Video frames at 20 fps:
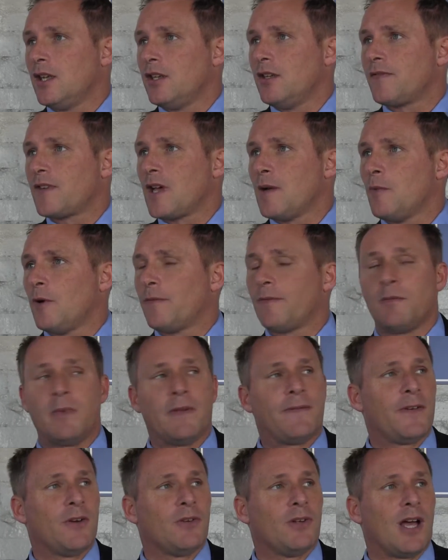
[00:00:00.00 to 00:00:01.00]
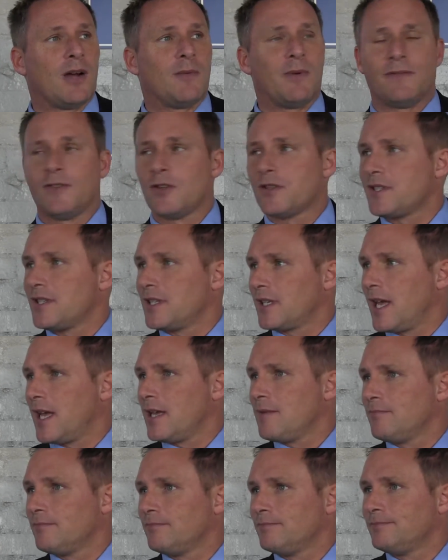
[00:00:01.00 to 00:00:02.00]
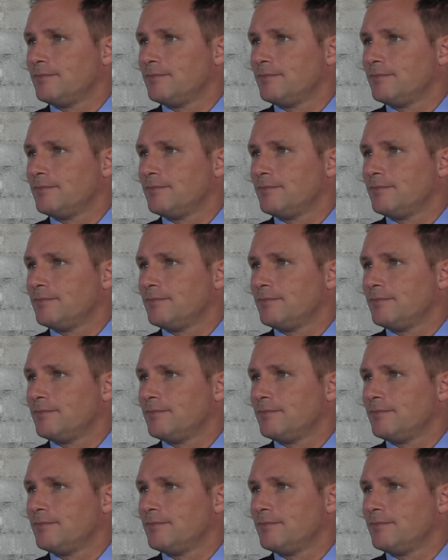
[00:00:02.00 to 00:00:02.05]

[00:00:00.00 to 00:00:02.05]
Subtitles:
you've come off and we feel like we've lost the game.